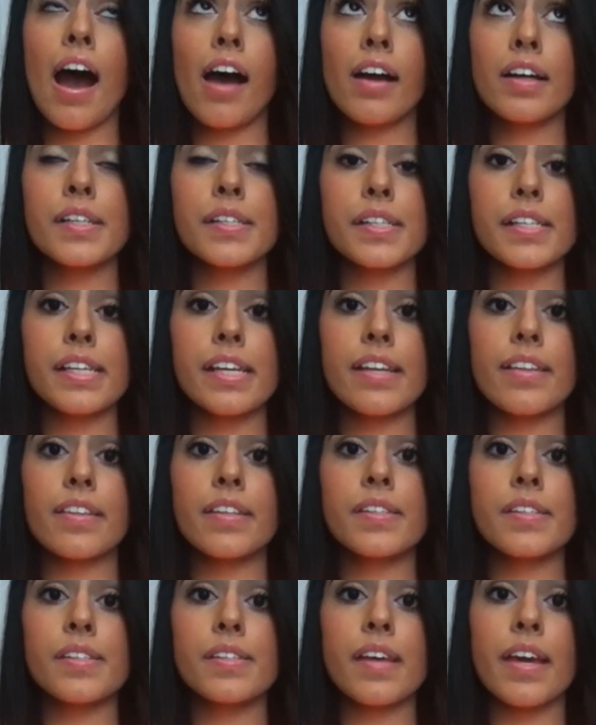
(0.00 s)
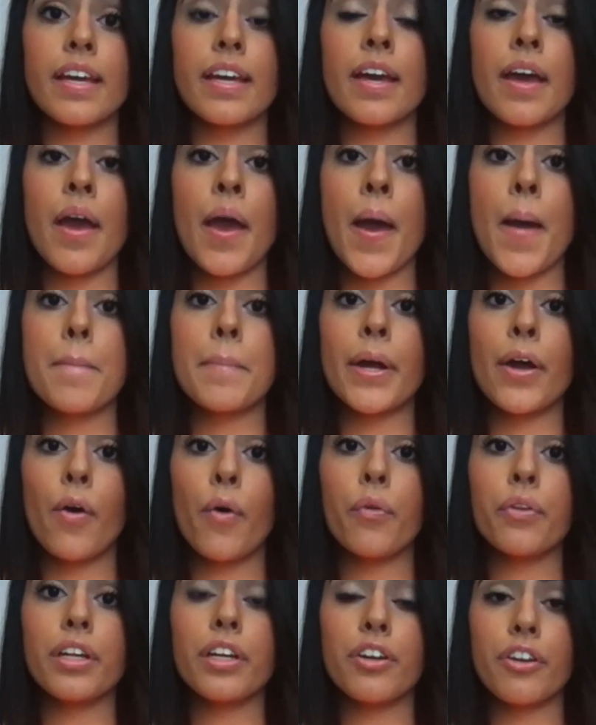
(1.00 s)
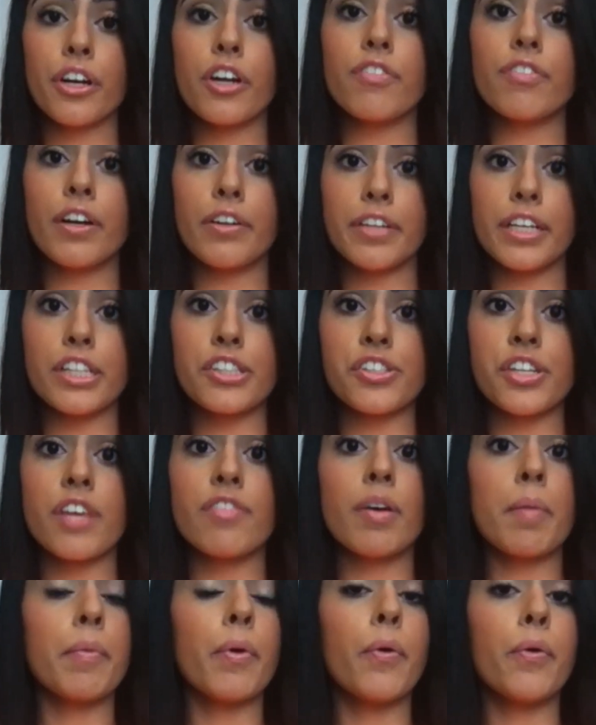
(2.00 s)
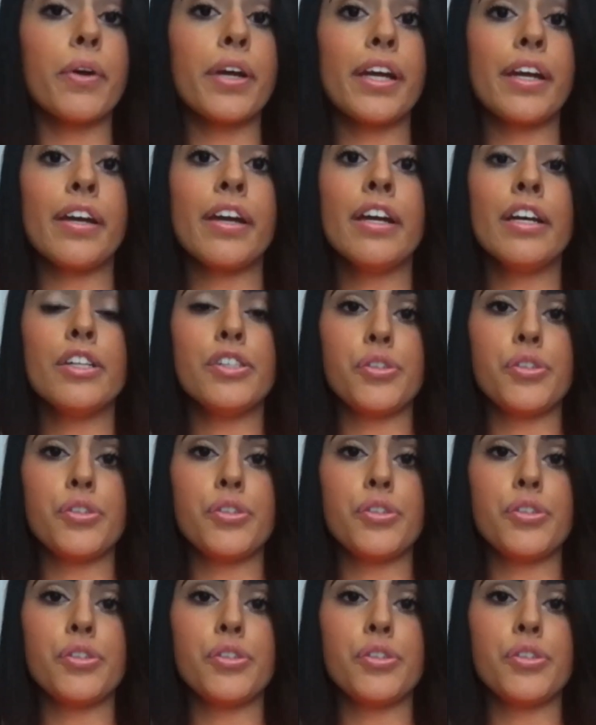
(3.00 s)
honestly this is like my holy grail foundation if I'm going